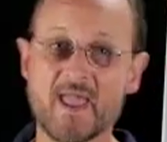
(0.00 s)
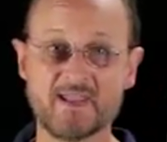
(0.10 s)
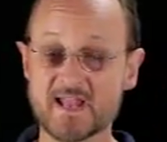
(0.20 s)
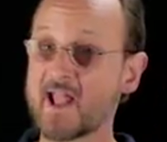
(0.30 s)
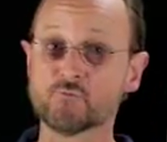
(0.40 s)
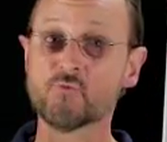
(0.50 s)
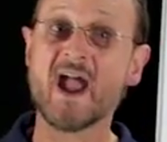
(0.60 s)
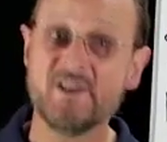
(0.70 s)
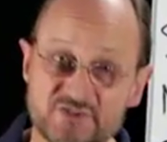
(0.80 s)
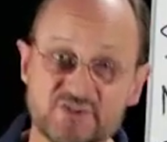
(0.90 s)
to make it
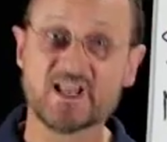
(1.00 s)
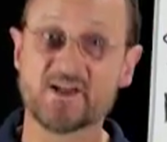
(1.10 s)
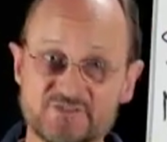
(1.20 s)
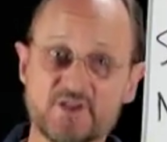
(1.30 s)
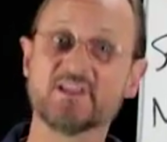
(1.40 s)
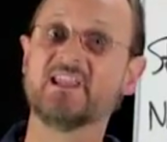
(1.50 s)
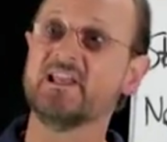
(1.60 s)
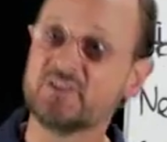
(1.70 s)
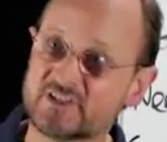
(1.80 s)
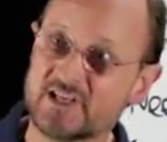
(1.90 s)
outrageous enough so the
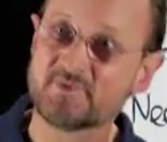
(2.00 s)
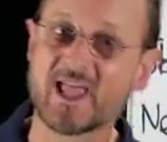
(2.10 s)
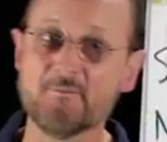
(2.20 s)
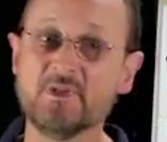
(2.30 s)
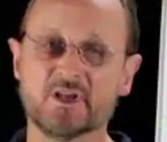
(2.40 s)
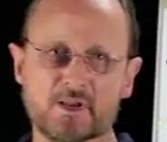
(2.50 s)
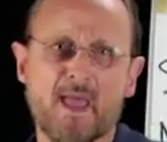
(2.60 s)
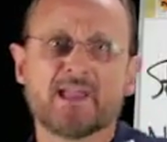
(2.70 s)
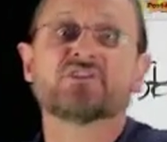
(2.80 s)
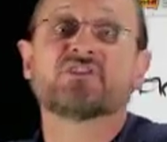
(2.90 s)
kids keep coming. You've got to
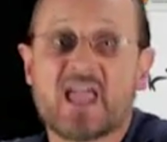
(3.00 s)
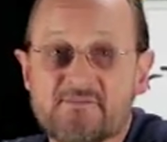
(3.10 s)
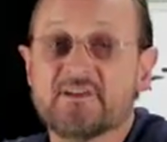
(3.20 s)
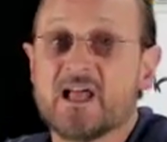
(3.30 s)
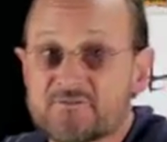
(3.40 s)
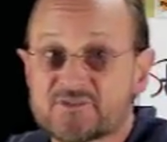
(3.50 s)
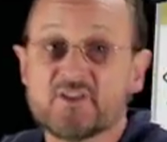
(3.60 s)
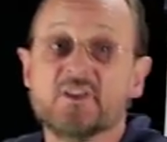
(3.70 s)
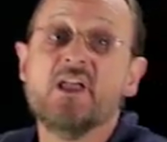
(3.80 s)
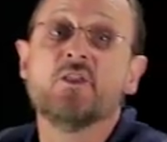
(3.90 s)
make it safe enough
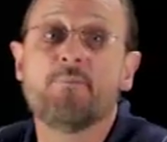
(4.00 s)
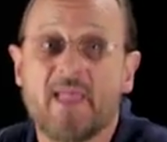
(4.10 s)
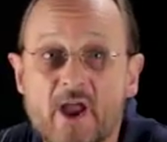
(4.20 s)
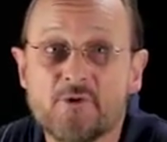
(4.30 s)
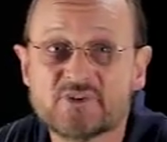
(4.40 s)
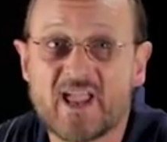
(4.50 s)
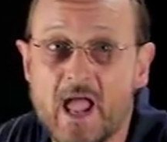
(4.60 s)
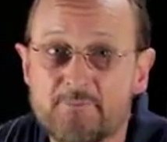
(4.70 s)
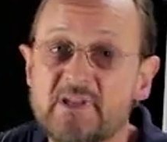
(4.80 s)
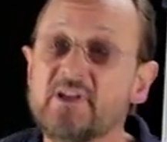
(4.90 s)
so that the parents are
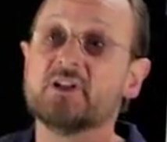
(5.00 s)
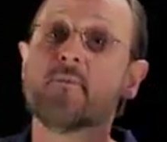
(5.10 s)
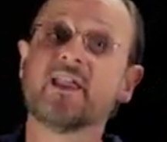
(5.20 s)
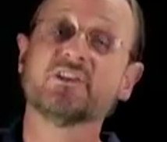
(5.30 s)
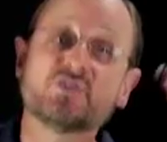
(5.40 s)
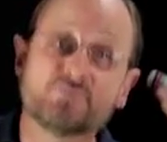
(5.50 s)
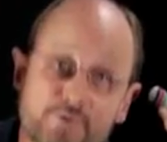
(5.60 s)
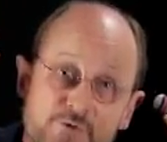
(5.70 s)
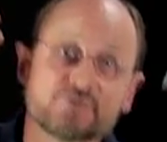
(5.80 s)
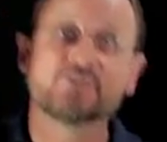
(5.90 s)
happy. You've got to make it
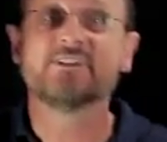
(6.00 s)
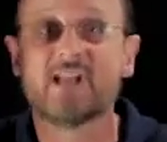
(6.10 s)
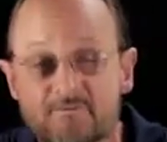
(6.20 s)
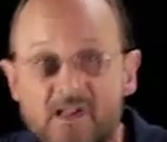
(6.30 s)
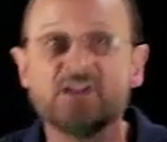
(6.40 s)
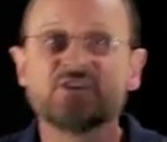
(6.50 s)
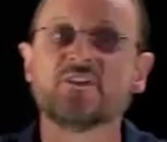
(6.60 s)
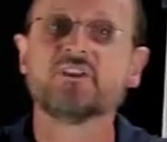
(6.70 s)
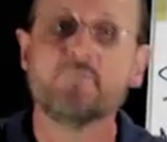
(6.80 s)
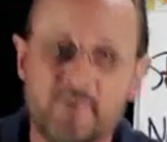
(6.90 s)
spiritual enough
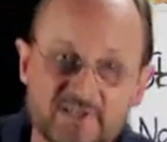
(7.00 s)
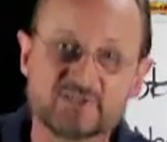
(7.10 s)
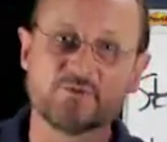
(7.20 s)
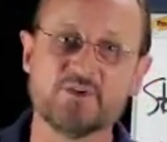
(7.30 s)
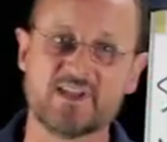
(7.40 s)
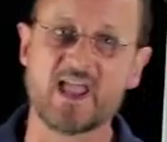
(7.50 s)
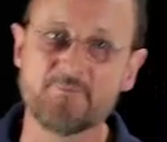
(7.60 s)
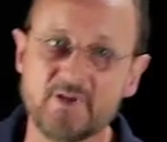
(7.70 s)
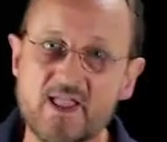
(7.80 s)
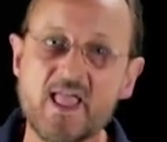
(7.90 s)
so that the minister is
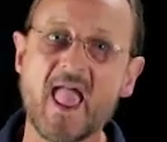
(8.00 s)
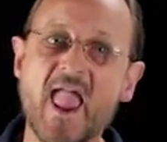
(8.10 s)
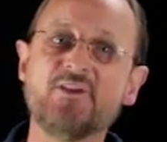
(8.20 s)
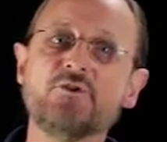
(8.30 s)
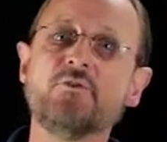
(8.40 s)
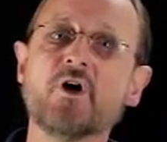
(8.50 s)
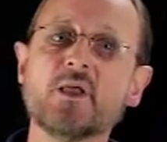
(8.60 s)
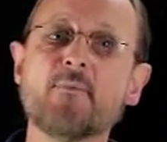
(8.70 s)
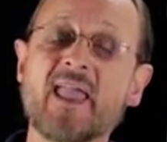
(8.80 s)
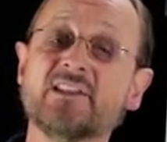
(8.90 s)
happy. And you've got
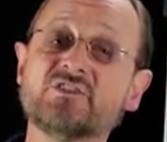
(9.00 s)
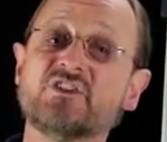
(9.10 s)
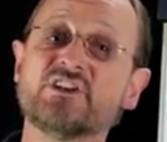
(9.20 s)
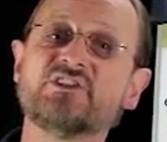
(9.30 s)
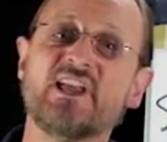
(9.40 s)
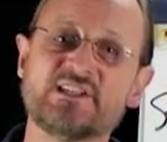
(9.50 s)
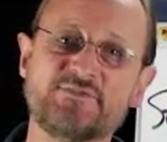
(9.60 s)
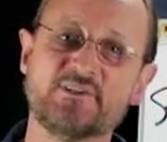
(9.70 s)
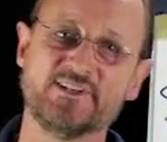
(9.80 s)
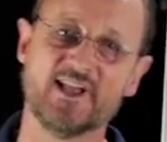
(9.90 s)
to make it
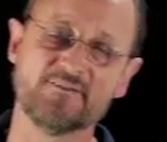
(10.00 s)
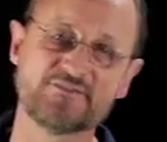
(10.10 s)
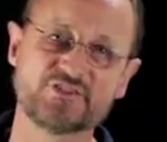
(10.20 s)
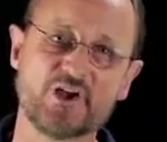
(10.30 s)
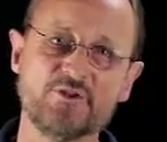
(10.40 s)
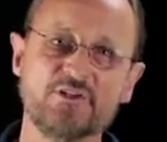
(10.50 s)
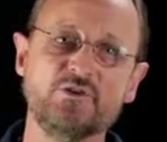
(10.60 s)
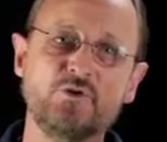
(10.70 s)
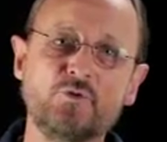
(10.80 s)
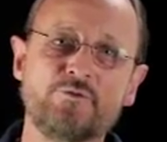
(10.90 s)
successful enough so that
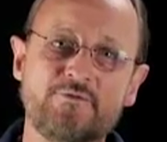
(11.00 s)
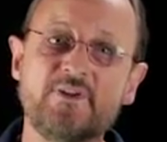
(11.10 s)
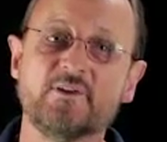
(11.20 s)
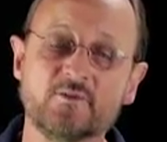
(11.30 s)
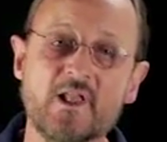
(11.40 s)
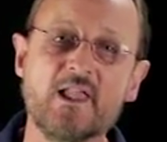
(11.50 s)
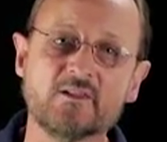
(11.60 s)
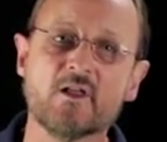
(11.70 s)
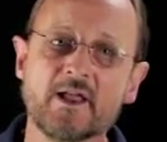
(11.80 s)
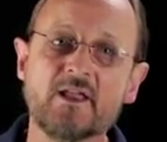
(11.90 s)
you feel
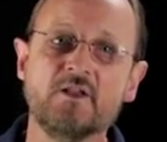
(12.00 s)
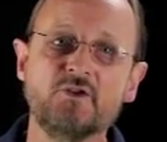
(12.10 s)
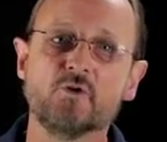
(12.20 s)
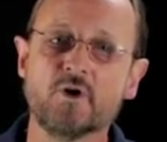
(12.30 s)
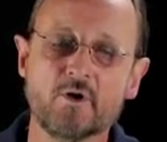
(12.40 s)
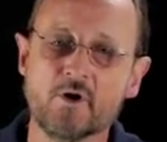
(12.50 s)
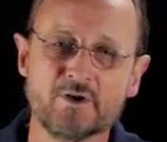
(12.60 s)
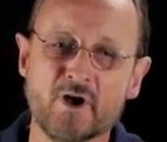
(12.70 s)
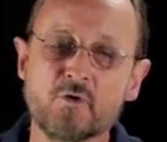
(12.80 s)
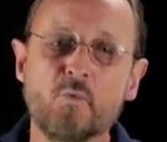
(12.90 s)
like you're on a,
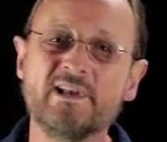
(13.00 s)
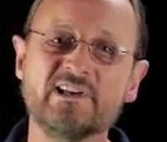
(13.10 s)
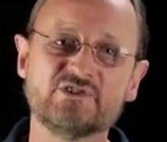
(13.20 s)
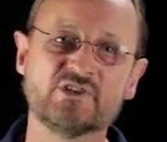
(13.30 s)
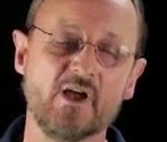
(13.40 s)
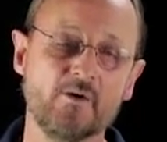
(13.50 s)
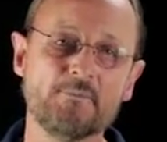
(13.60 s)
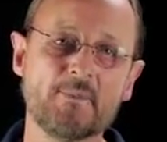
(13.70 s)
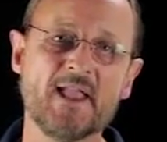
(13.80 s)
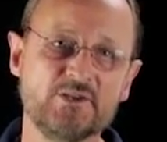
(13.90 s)
on a winning show
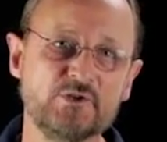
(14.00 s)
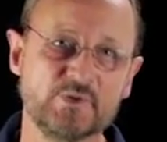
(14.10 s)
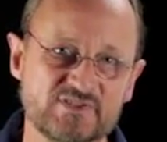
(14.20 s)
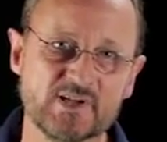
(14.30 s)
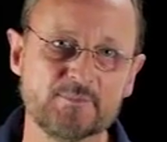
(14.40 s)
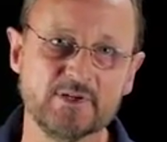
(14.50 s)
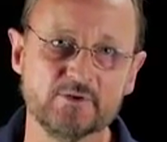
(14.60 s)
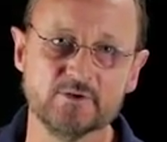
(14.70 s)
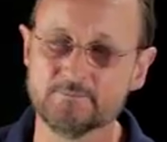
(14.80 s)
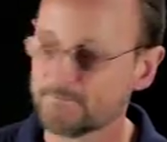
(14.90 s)
and you're doing something
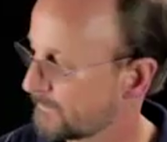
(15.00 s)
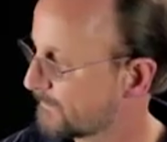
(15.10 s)
good.